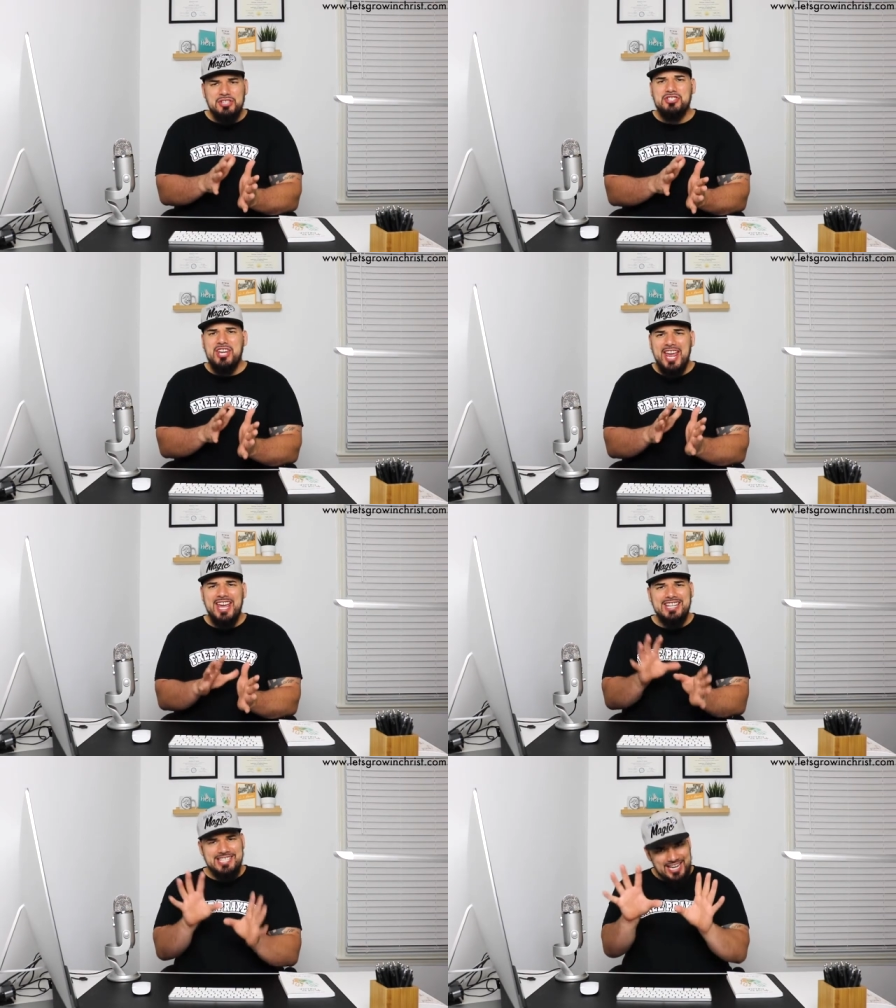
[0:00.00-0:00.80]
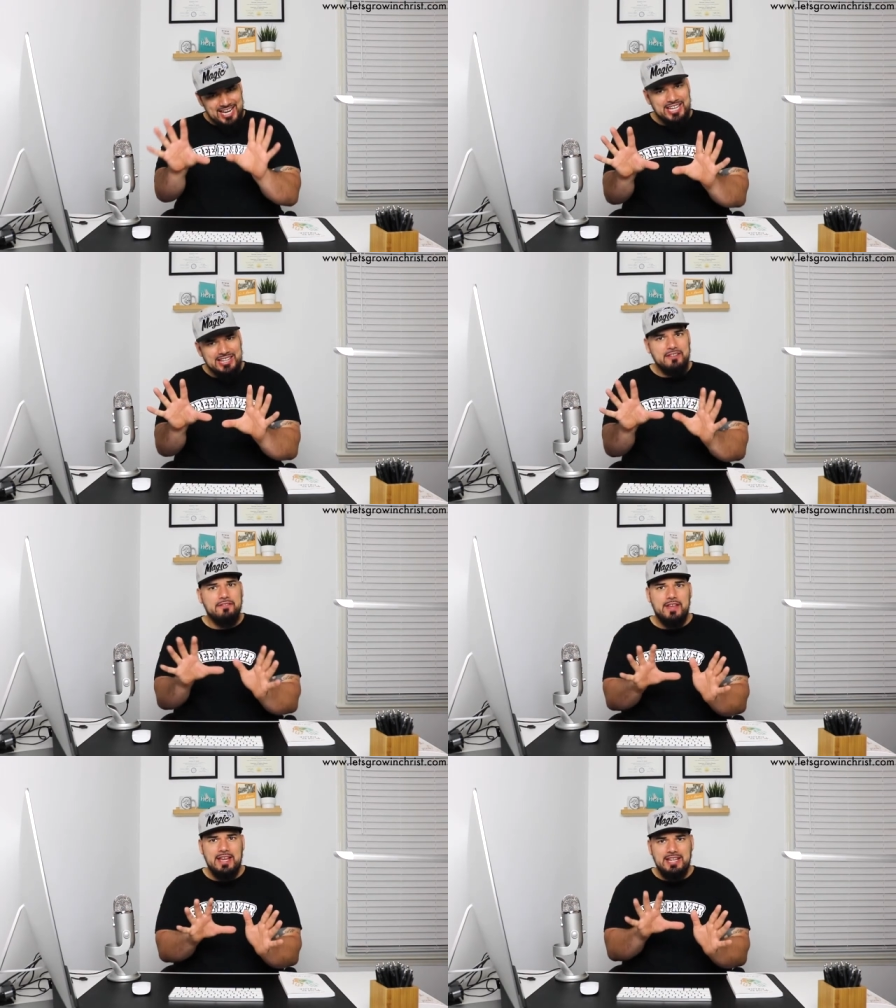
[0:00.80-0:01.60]
change in
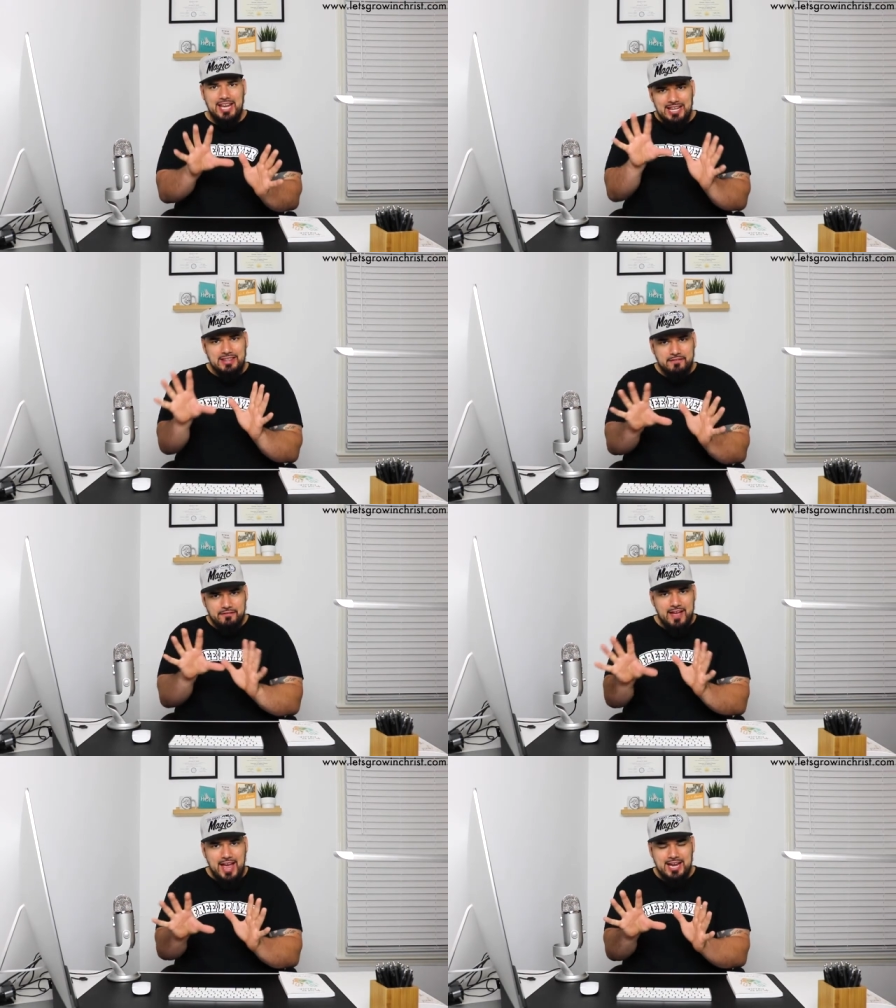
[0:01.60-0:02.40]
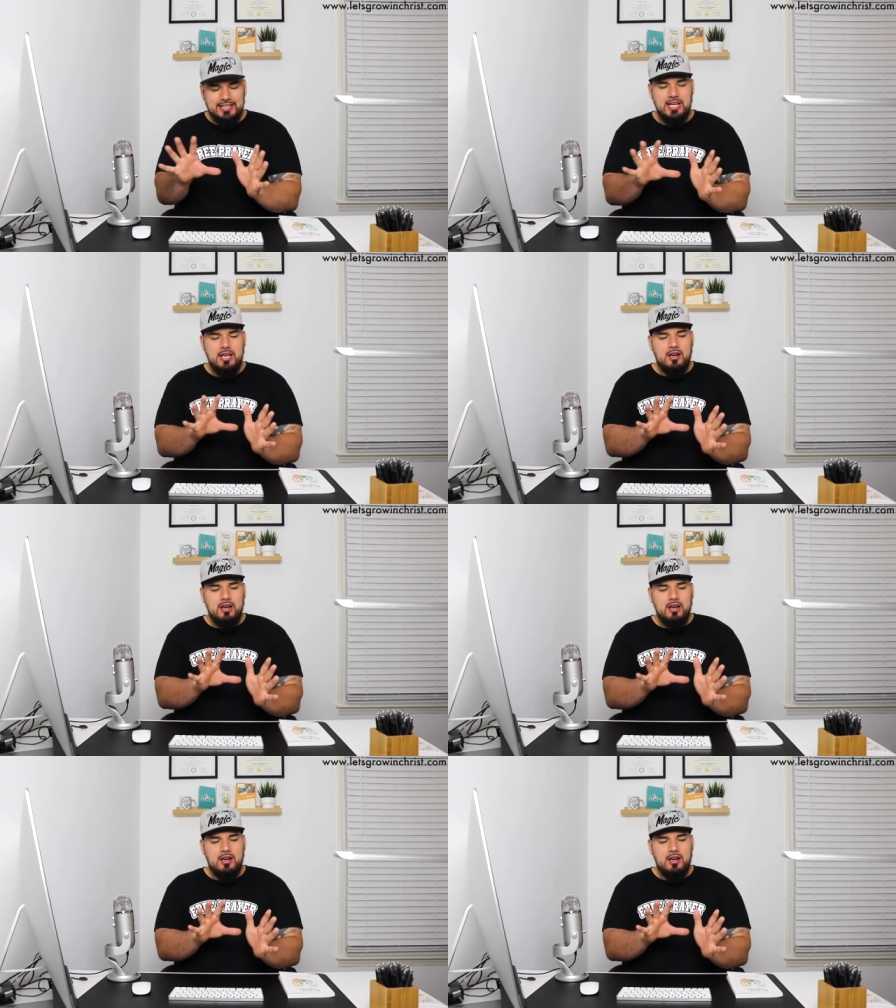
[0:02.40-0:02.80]
the in in the fact